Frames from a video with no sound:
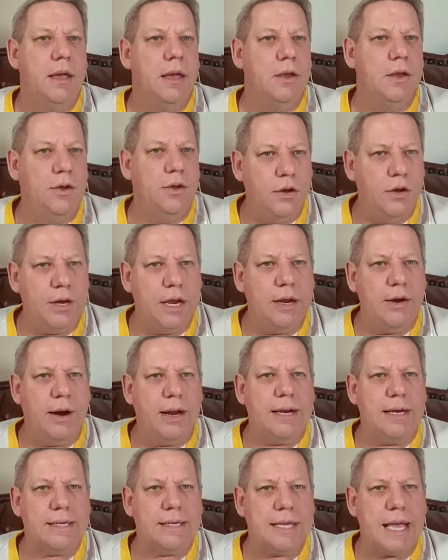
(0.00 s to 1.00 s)
You need to
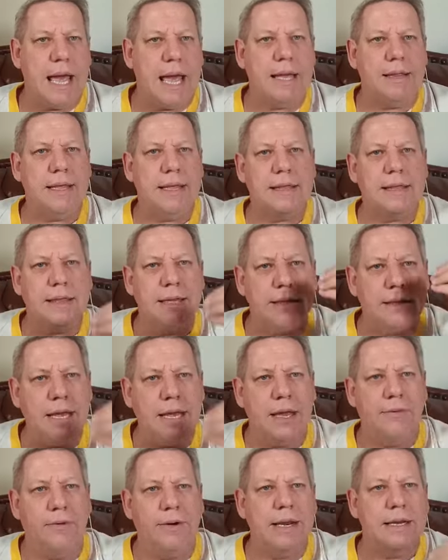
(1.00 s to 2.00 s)
understand that the
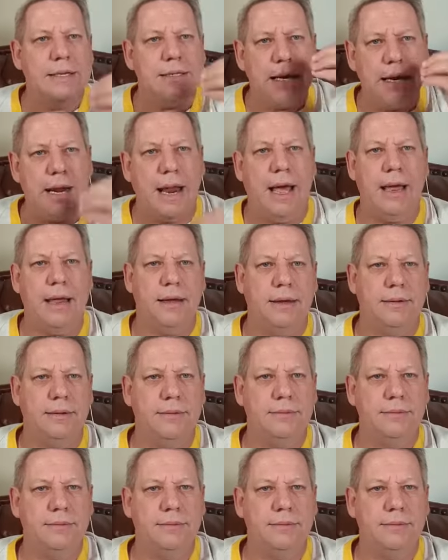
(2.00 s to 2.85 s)
devil is a liar.